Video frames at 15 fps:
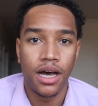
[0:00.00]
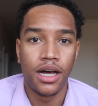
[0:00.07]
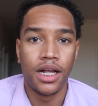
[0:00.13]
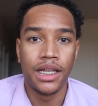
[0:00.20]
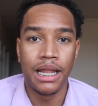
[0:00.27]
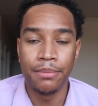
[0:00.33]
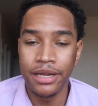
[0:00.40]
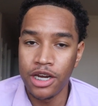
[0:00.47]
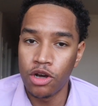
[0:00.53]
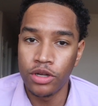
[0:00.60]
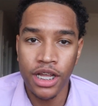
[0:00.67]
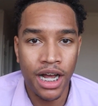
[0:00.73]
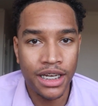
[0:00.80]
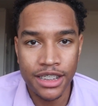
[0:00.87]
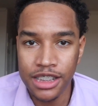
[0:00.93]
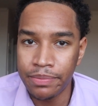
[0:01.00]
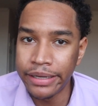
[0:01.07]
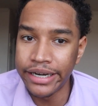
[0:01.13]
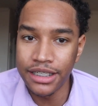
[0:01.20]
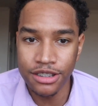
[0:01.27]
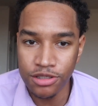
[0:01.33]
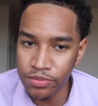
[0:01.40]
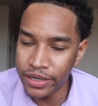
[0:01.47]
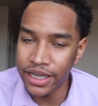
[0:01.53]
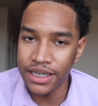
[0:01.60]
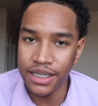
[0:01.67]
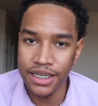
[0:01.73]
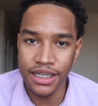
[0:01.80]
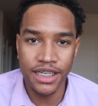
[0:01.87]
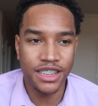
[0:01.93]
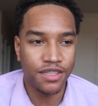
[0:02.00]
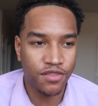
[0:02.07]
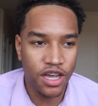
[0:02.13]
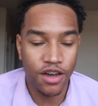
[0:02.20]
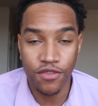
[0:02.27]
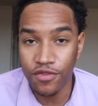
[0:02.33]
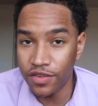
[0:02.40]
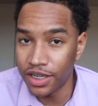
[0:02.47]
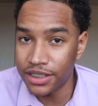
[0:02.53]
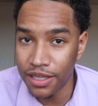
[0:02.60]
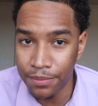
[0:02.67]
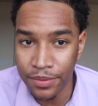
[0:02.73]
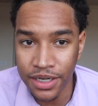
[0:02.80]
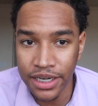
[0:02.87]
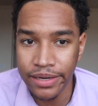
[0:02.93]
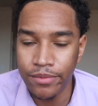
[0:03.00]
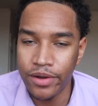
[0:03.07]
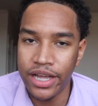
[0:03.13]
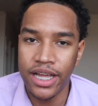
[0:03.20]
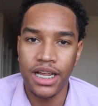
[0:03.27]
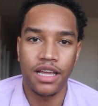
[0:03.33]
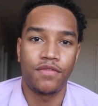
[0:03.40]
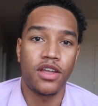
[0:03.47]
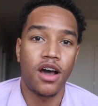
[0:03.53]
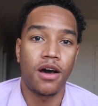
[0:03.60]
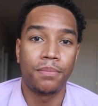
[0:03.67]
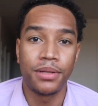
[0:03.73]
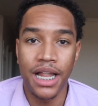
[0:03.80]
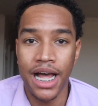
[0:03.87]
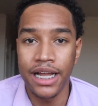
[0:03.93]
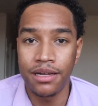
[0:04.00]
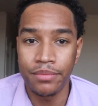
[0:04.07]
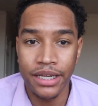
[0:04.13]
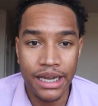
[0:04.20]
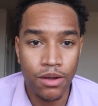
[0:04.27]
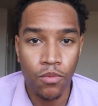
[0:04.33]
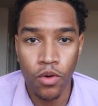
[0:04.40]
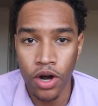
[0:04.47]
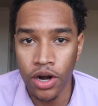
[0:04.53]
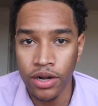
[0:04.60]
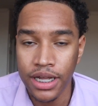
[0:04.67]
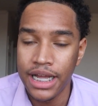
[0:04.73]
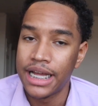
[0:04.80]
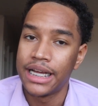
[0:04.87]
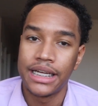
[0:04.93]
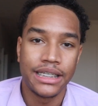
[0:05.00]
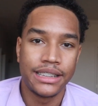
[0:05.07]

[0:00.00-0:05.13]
Let me know y'all experiences with any of these, if y'all fucked up in any way, if y'all apply them and it worked.